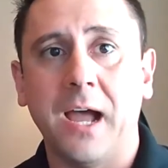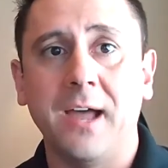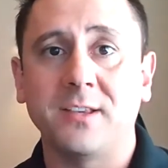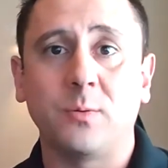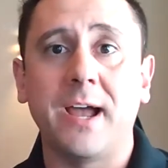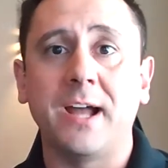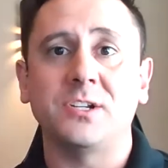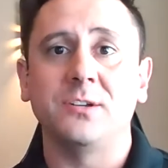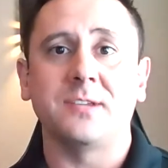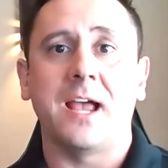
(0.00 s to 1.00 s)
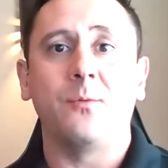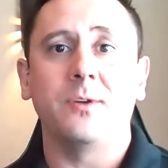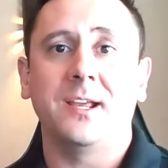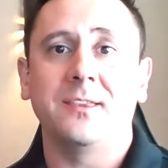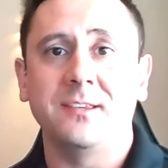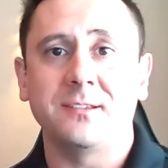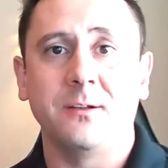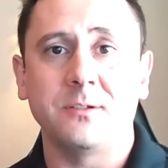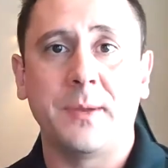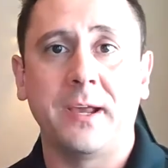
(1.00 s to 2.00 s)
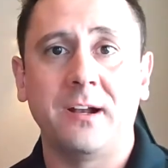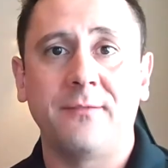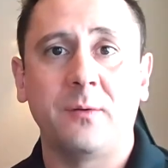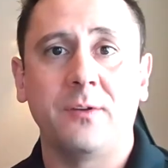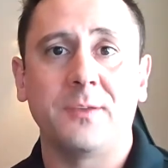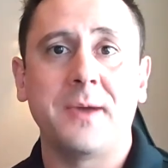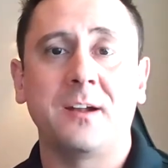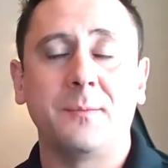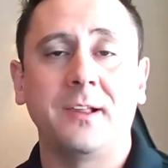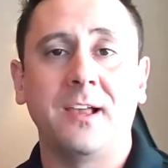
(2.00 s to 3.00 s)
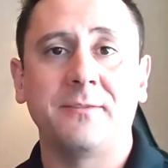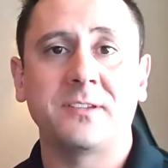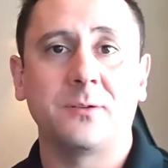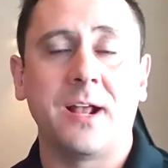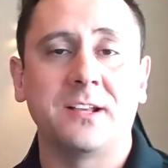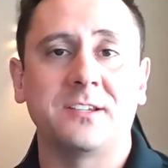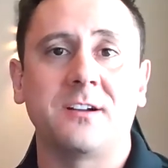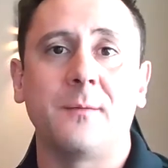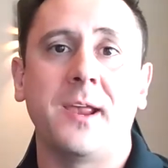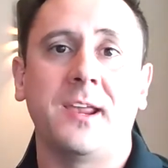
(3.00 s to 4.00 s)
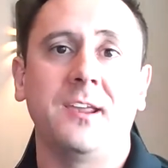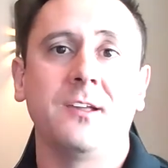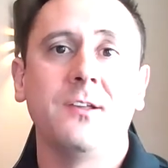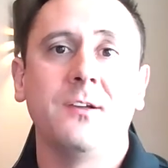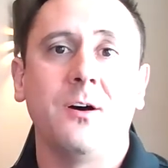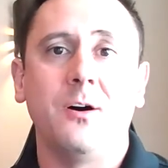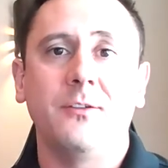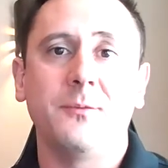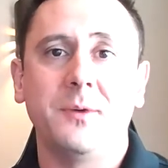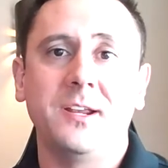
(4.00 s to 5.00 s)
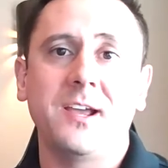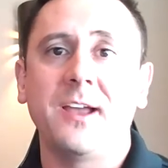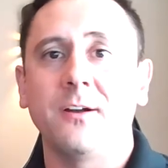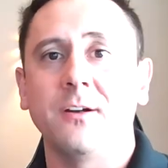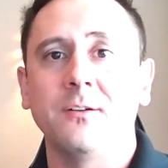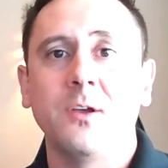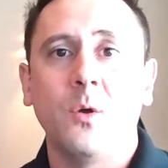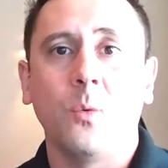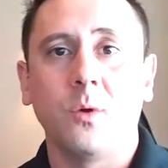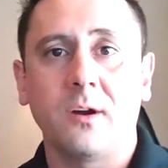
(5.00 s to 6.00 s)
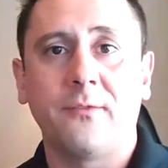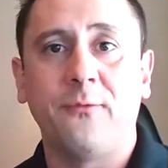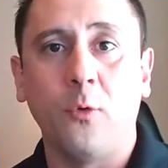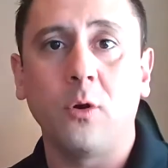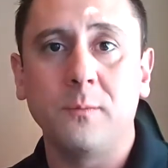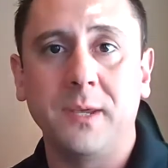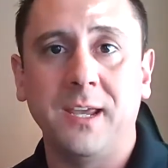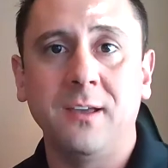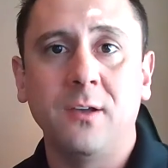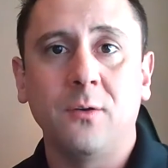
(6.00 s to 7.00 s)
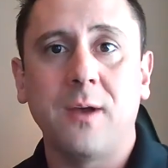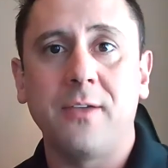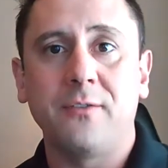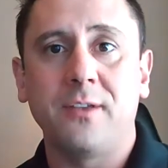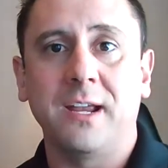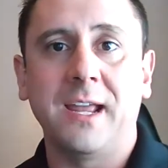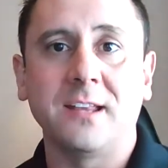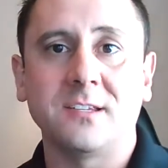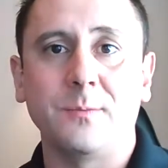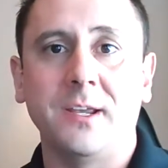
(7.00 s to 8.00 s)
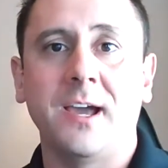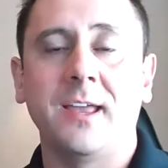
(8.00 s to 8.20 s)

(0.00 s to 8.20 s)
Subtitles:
That's why I want to get these loans paid off. I want them out of my life so I can start making all the money I earn work for me rather than against me.